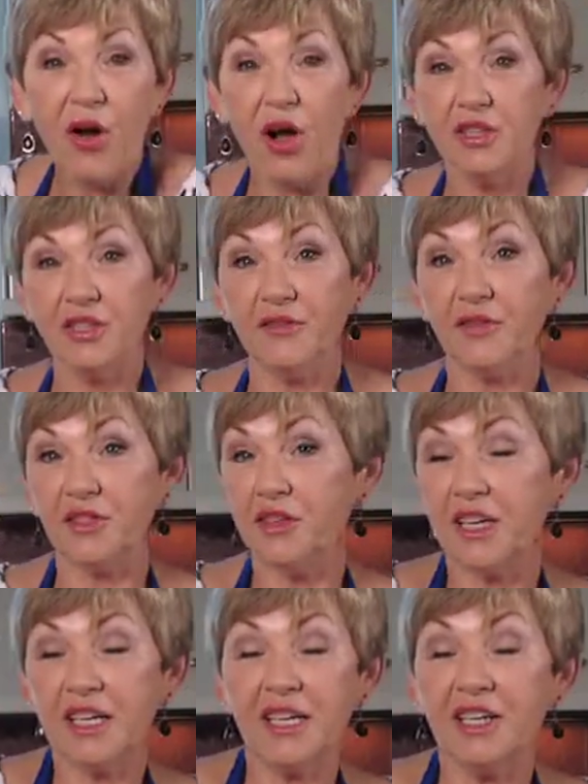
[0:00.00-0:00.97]
You're
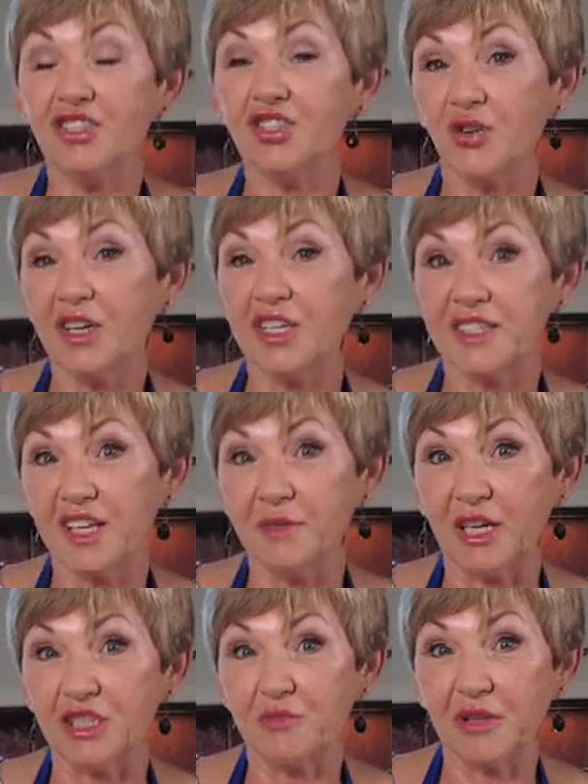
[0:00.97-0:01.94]
going to enjoy it so
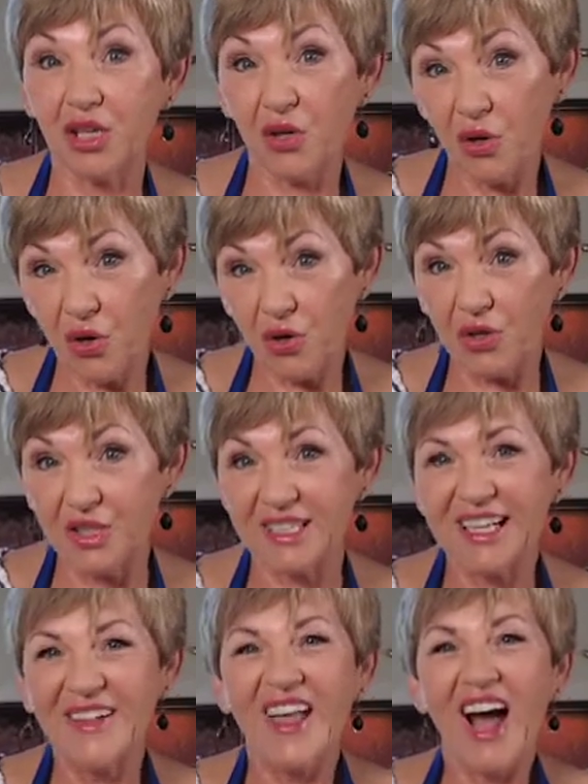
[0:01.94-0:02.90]
much because
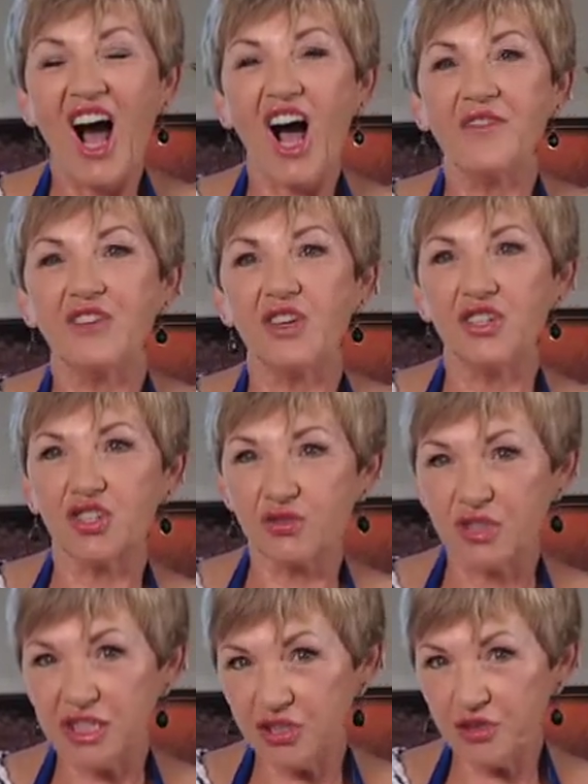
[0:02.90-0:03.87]
I've got a
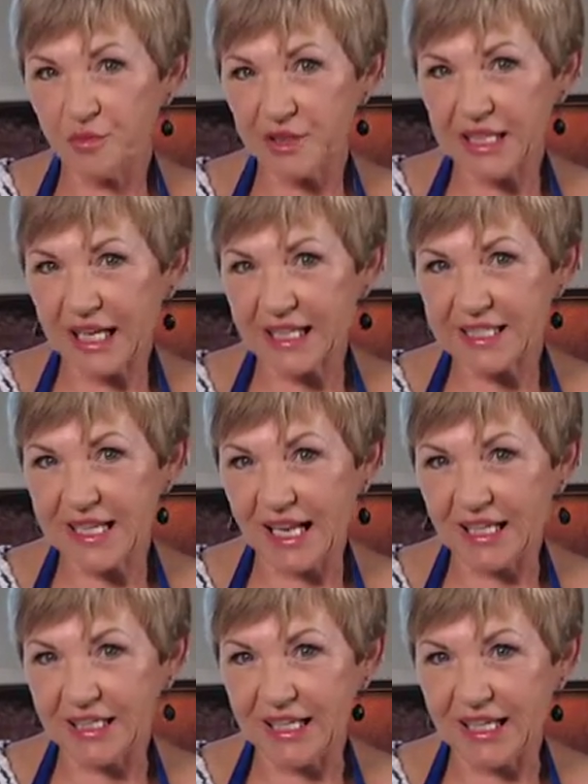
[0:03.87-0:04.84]
traditional potato
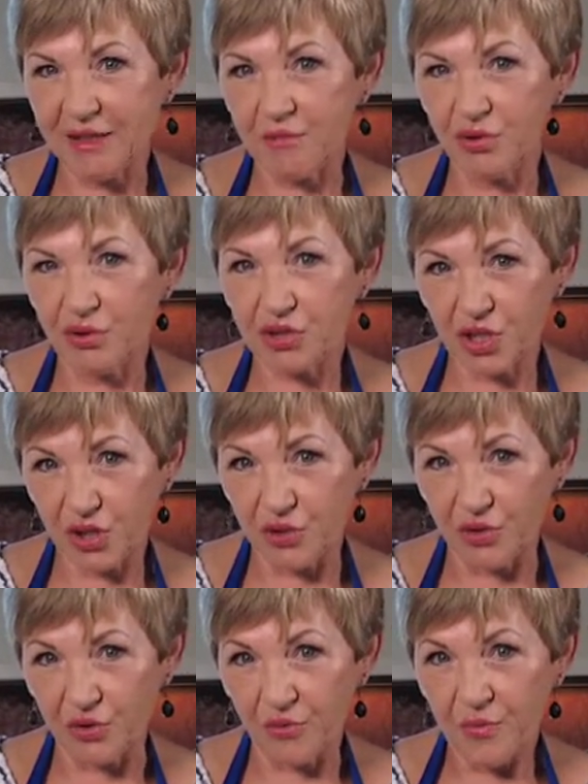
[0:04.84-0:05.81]
salad in book
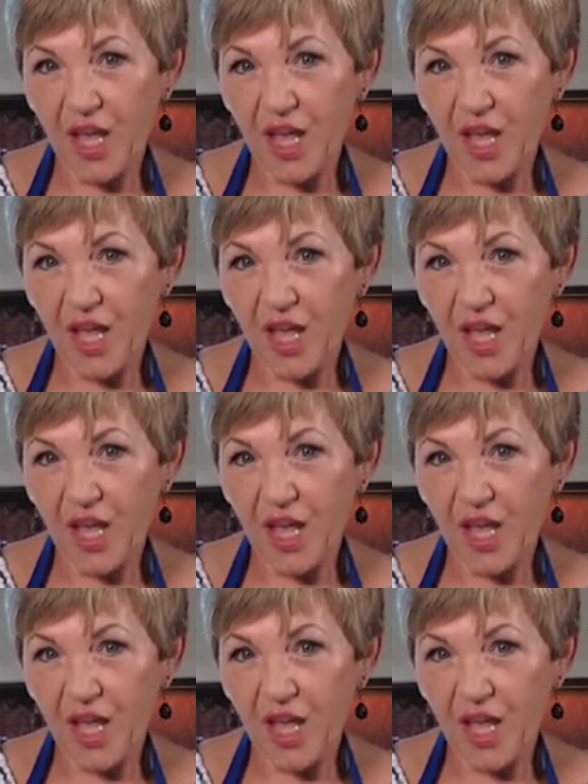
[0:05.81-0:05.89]
2.